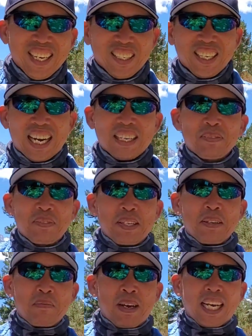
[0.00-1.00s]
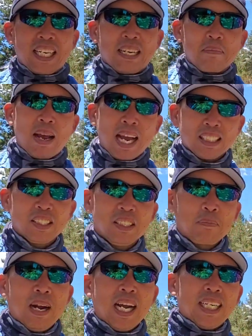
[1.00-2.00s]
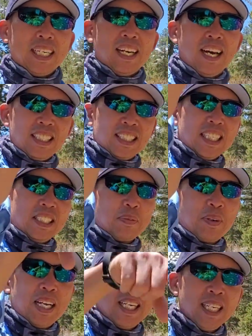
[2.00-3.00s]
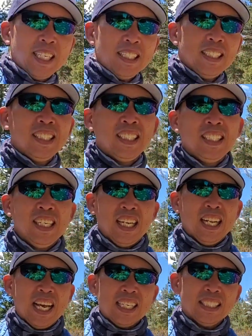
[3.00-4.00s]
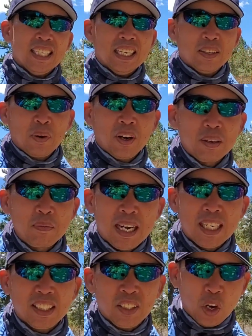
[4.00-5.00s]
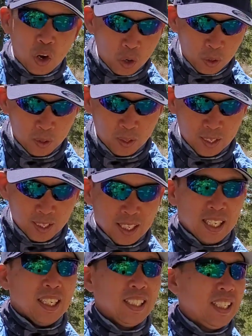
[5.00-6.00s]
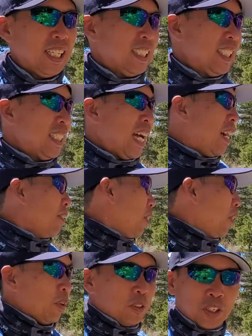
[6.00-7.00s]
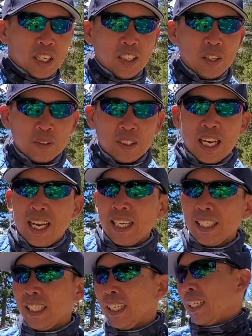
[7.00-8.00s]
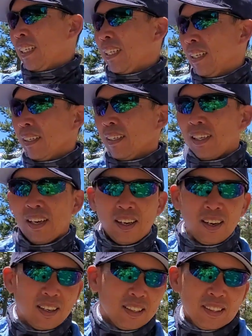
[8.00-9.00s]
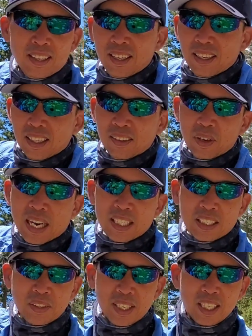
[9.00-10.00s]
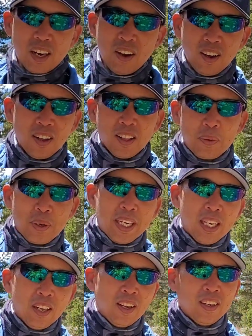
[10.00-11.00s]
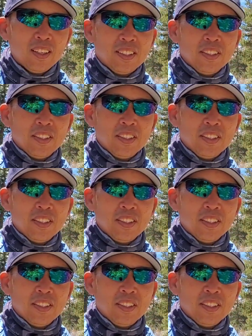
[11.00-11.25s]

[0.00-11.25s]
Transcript: You guys, we made it back to the parking lot just right here, less than a quarter mile to go. This is how the whole trail looks like. The running creek all the way along.